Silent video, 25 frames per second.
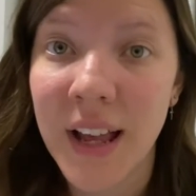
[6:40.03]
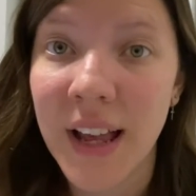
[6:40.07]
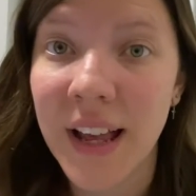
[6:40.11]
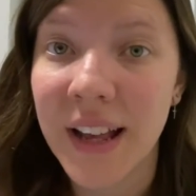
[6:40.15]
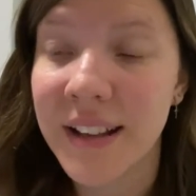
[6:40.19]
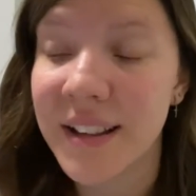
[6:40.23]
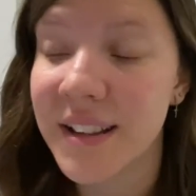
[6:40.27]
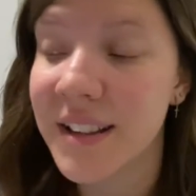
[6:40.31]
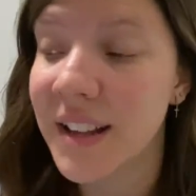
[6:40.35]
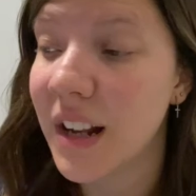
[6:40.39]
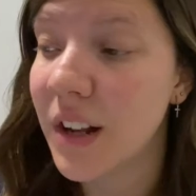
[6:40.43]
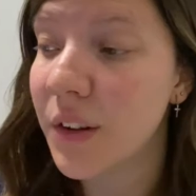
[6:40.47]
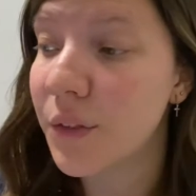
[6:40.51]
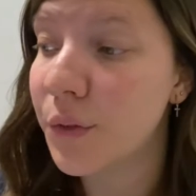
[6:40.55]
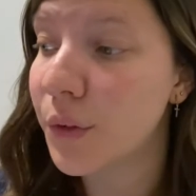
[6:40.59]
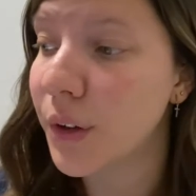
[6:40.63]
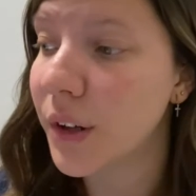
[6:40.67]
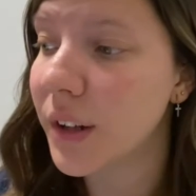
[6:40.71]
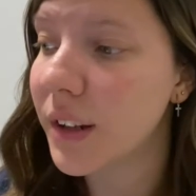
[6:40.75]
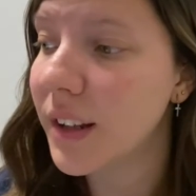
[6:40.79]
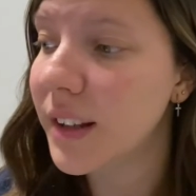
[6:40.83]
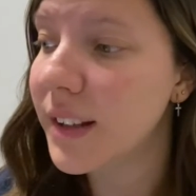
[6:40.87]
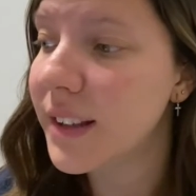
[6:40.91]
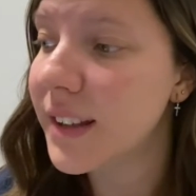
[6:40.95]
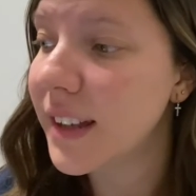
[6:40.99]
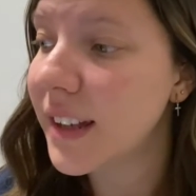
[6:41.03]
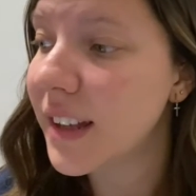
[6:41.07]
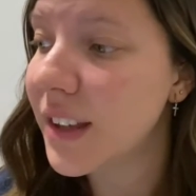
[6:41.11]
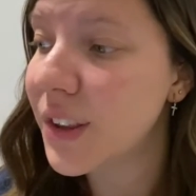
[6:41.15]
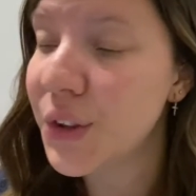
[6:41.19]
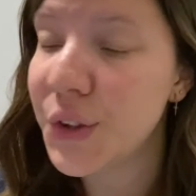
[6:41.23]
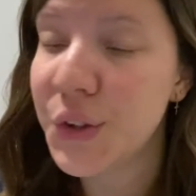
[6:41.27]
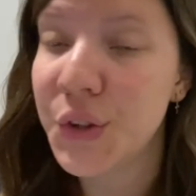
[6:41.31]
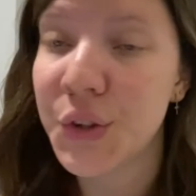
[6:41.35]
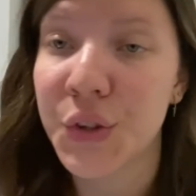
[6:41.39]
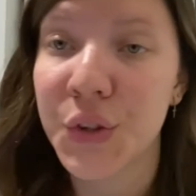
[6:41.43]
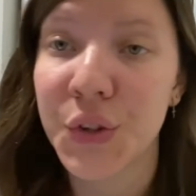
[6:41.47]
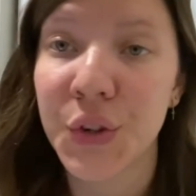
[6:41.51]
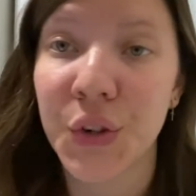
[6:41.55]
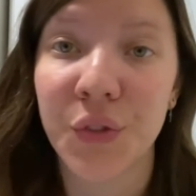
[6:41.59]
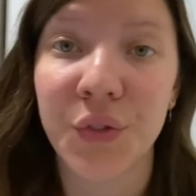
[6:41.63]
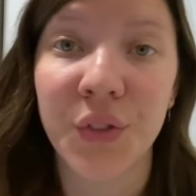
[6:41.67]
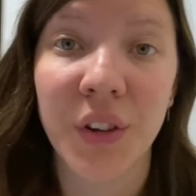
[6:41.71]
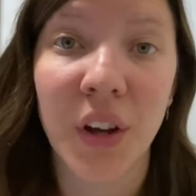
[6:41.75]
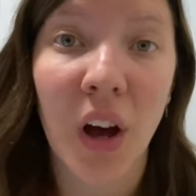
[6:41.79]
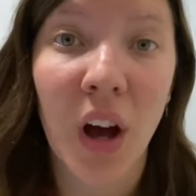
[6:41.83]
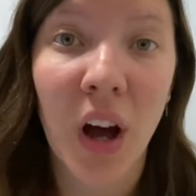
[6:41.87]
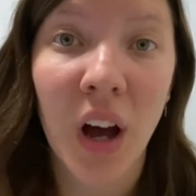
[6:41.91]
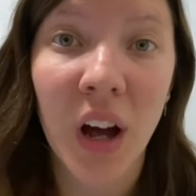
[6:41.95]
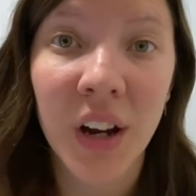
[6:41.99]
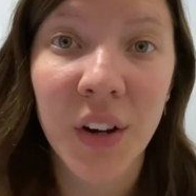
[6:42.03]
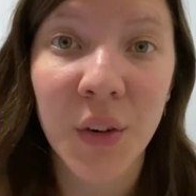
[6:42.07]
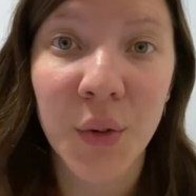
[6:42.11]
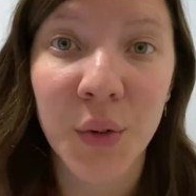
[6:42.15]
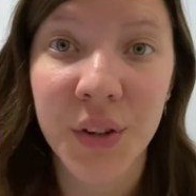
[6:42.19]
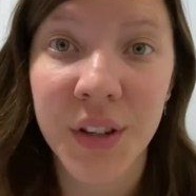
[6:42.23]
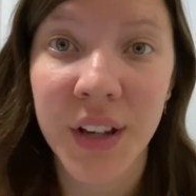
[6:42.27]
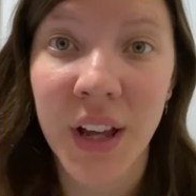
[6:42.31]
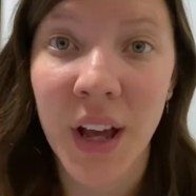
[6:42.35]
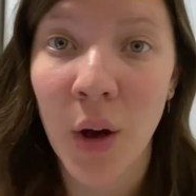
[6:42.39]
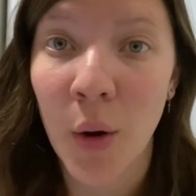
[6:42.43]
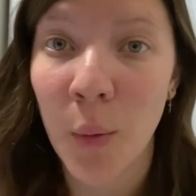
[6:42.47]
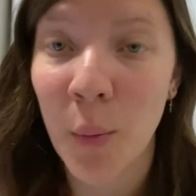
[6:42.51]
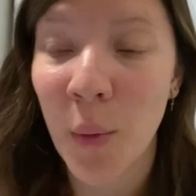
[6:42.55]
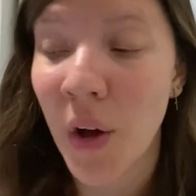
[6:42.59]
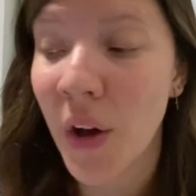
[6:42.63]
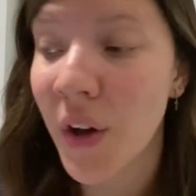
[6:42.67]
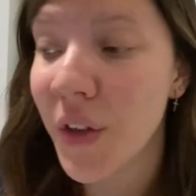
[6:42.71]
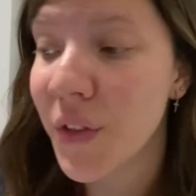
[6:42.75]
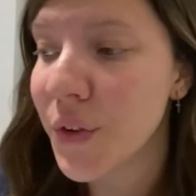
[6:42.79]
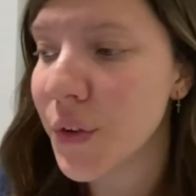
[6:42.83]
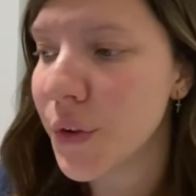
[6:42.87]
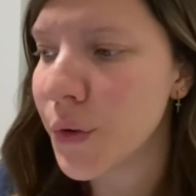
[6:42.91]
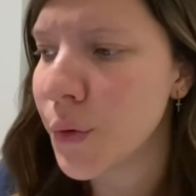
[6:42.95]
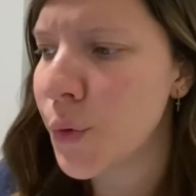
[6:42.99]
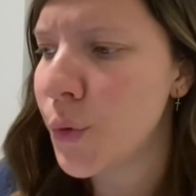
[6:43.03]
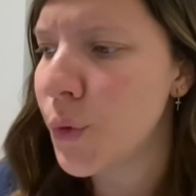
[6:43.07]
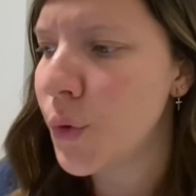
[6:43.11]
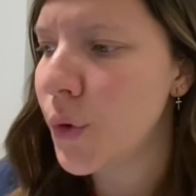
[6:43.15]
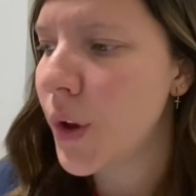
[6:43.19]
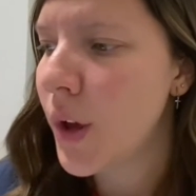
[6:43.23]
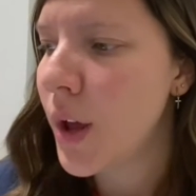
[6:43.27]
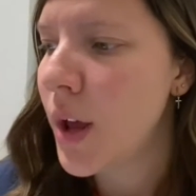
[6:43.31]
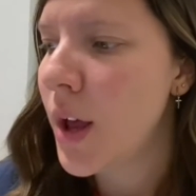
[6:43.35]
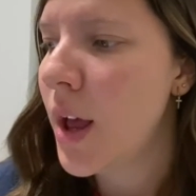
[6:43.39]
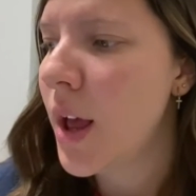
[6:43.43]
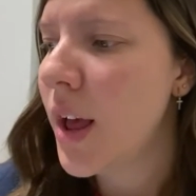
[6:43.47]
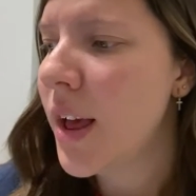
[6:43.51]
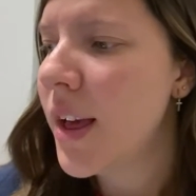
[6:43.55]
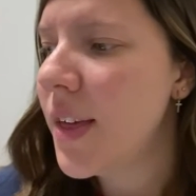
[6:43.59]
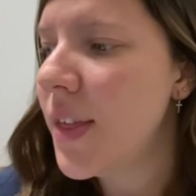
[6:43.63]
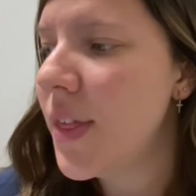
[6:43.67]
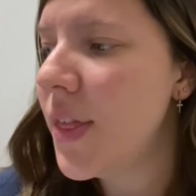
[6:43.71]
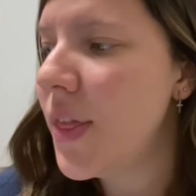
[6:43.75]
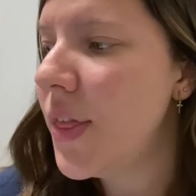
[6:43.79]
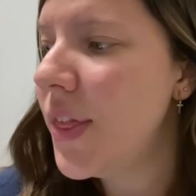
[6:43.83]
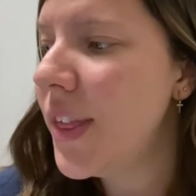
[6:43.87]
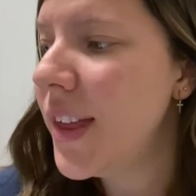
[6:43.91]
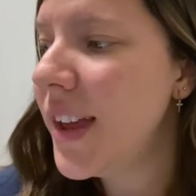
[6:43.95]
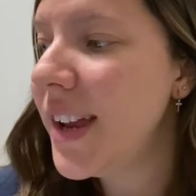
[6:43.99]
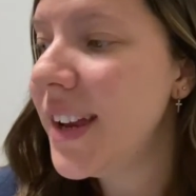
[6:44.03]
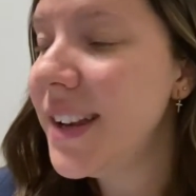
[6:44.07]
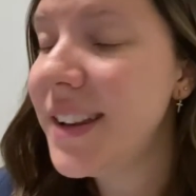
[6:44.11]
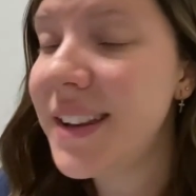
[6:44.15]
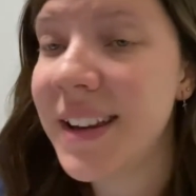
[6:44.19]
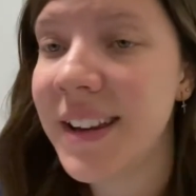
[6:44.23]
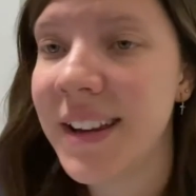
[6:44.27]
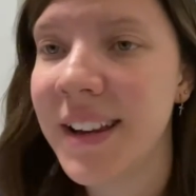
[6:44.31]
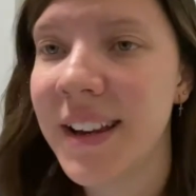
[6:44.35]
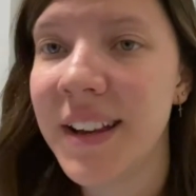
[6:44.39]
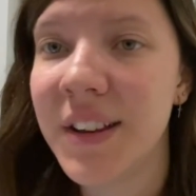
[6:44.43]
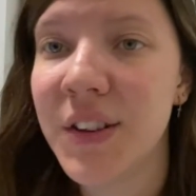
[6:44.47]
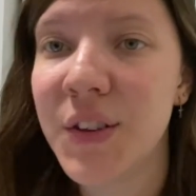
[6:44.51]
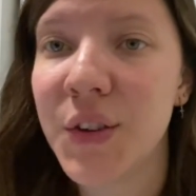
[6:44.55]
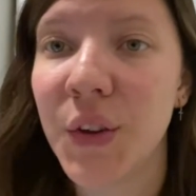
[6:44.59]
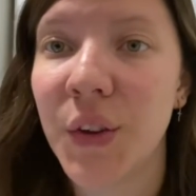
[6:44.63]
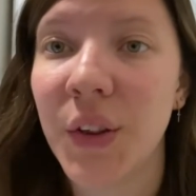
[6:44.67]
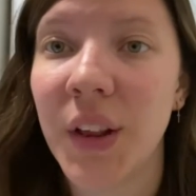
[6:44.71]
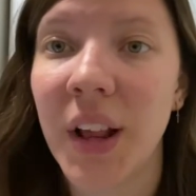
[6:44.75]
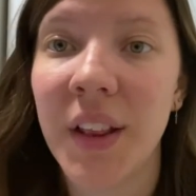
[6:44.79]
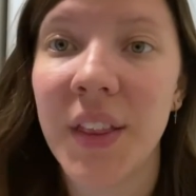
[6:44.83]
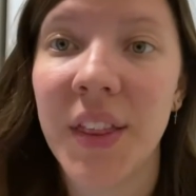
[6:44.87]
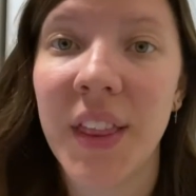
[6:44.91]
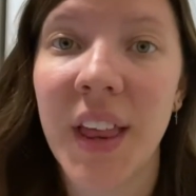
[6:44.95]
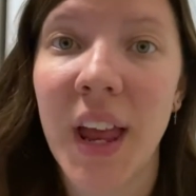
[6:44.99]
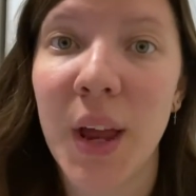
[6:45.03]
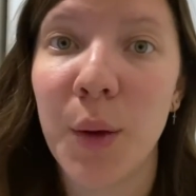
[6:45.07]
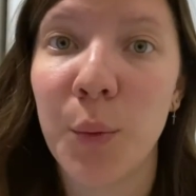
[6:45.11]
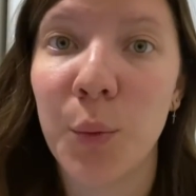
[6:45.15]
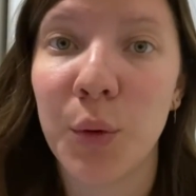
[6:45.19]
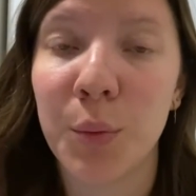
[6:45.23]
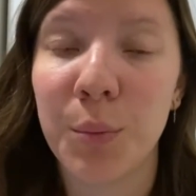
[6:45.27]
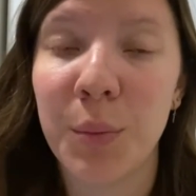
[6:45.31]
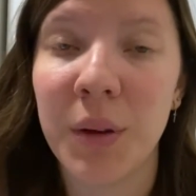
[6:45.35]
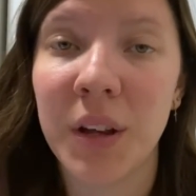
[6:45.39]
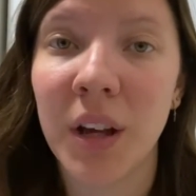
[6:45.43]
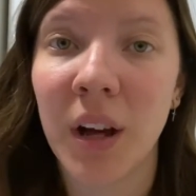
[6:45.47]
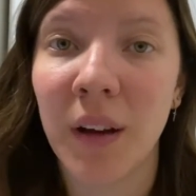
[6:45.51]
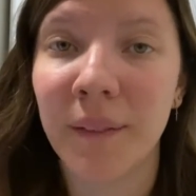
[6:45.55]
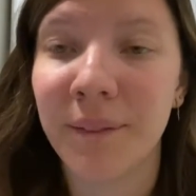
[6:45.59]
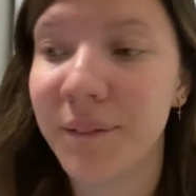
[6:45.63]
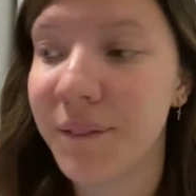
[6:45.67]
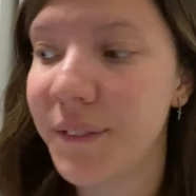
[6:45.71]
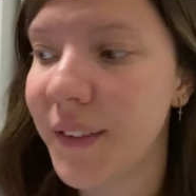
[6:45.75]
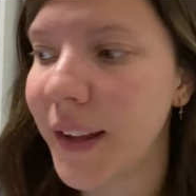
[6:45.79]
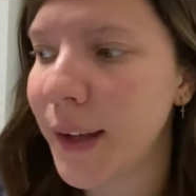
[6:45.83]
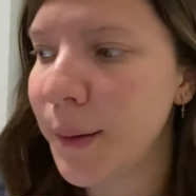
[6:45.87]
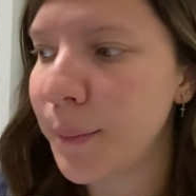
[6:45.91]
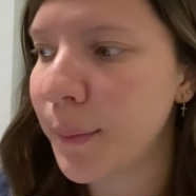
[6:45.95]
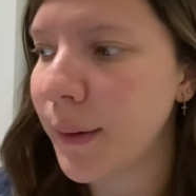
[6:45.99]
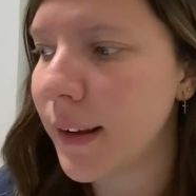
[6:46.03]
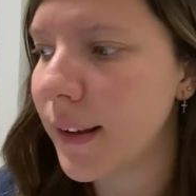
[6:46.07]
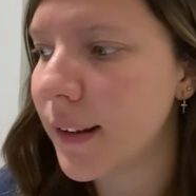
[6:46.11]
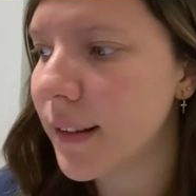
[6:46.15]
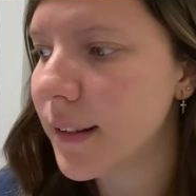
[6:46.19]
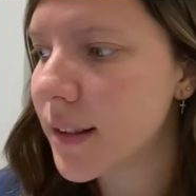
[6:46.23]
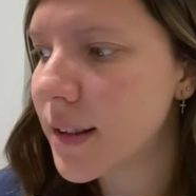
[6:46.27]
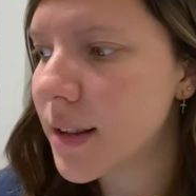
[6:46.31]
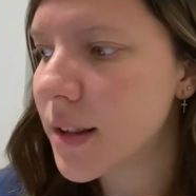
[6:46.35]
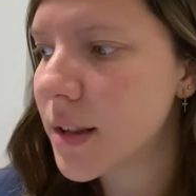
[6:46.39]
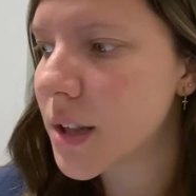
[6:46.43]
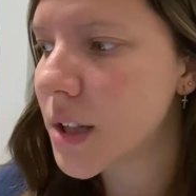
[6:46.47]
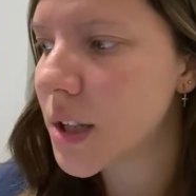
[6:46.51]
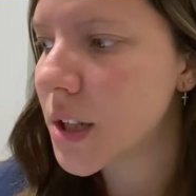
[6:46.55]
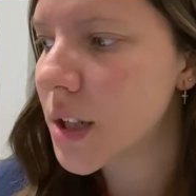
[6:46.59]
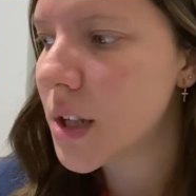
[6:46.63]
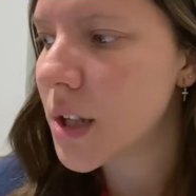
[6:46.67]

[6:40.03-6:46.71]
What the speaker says: Instead of working together to serve God or to help others, they did it so that they would become famous.